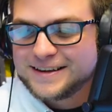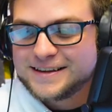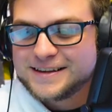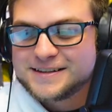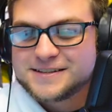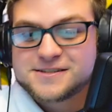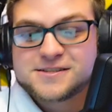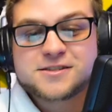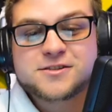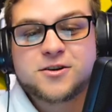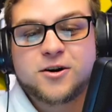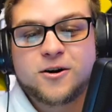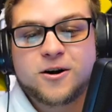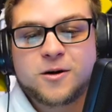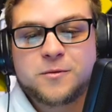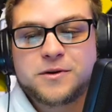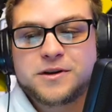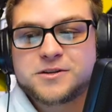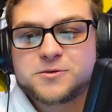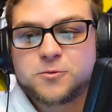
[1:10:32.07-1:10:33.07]

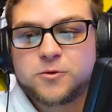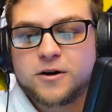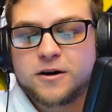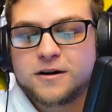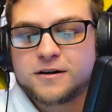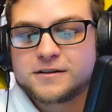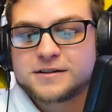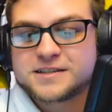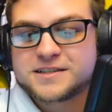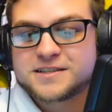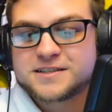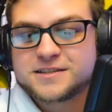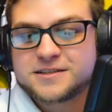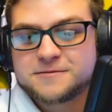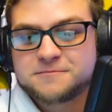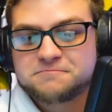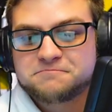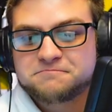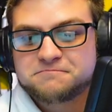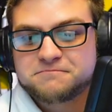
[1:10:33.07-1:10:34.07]
Scarbage works.
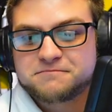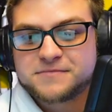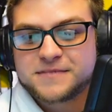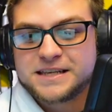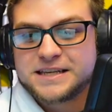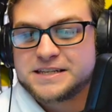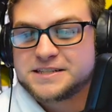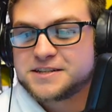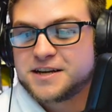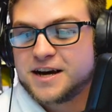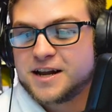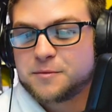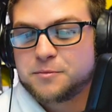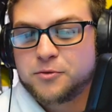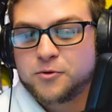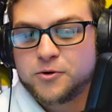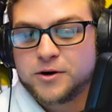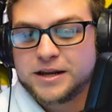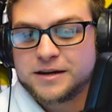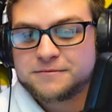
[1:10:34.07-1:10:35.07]
He's got a
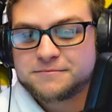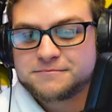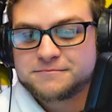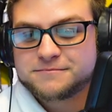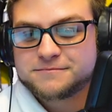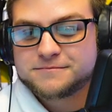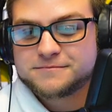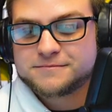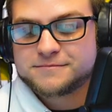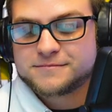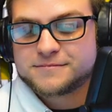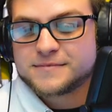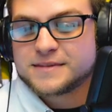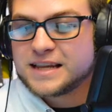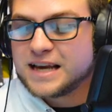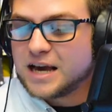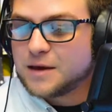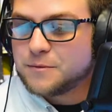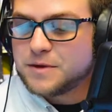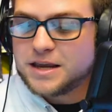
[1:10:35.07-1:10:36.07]
point.
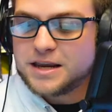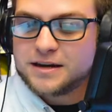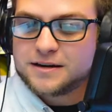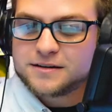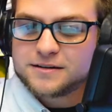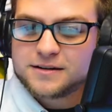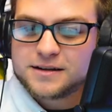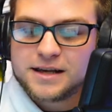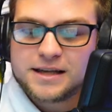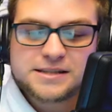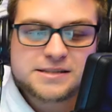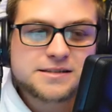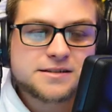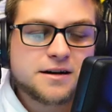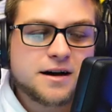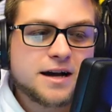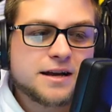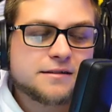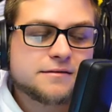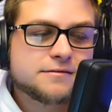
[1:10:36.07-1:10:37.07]
I mean, it's
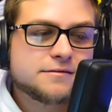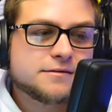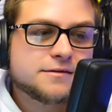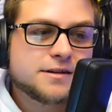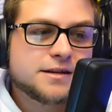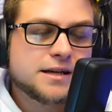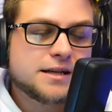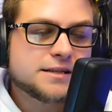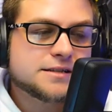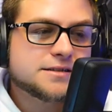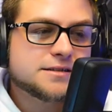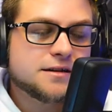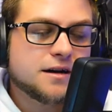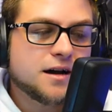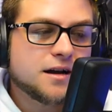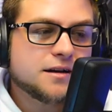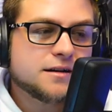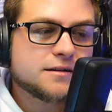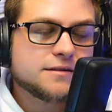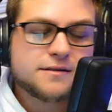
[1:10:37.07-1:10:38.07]
not it's
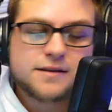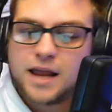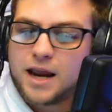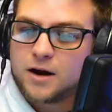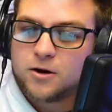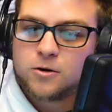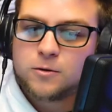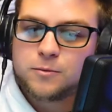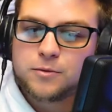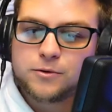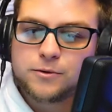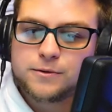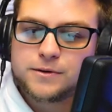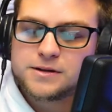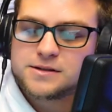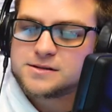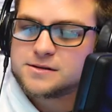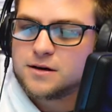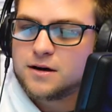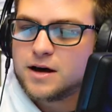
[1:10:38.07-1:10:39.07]
not terrible.
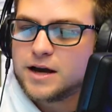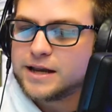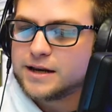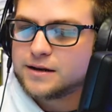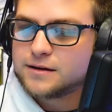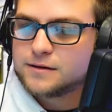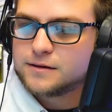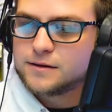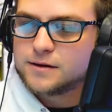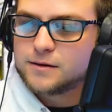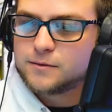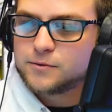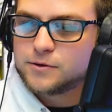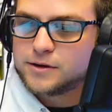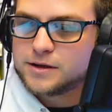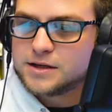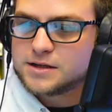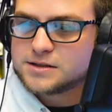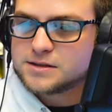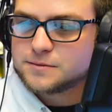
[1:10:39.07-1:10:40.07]
It's not. It
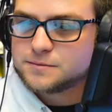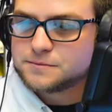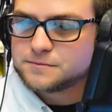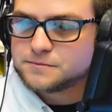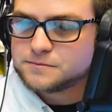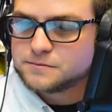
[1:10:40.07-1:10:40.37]
really isn't.